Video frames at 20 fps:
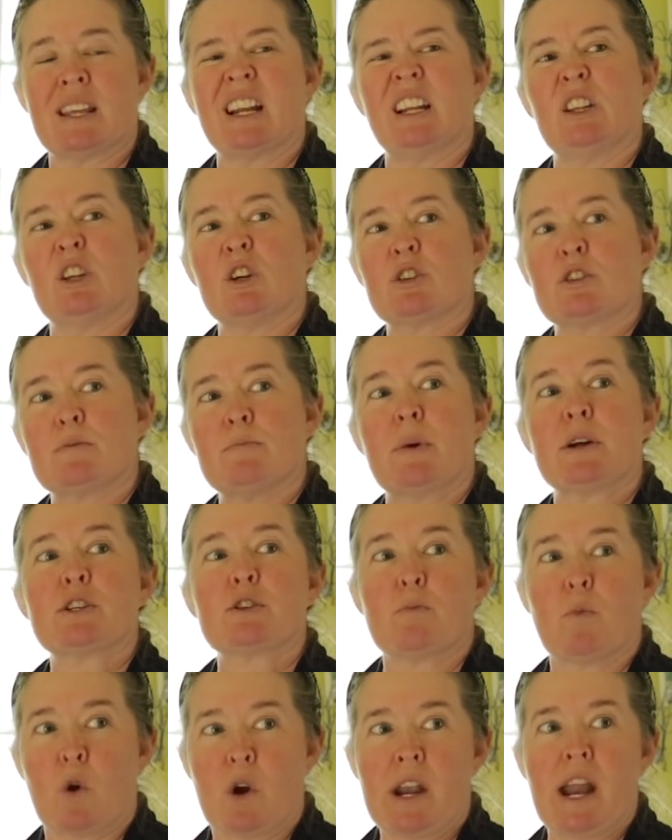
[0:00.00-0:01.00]
then it looks
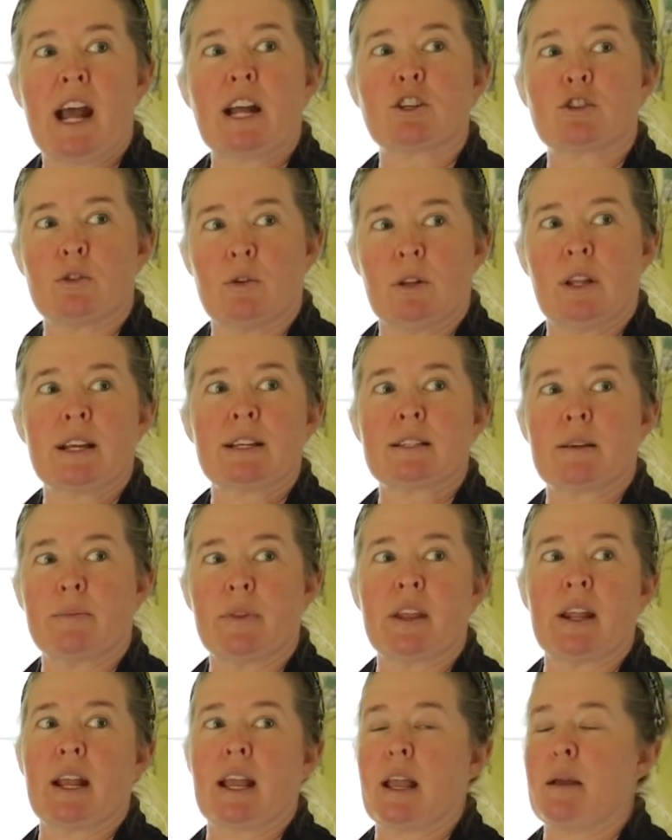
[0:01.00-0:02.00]
much more natural, like
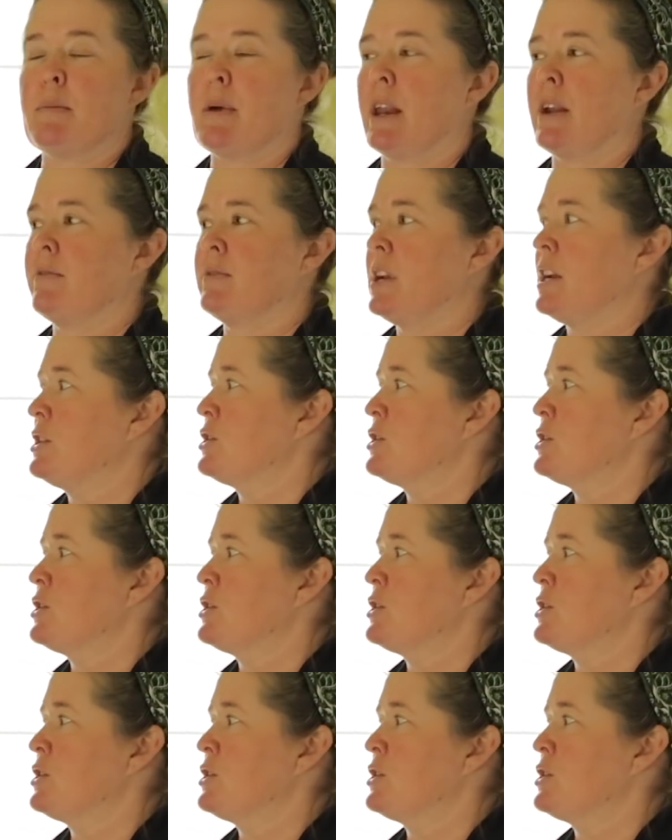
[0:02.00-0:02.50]
something that came out of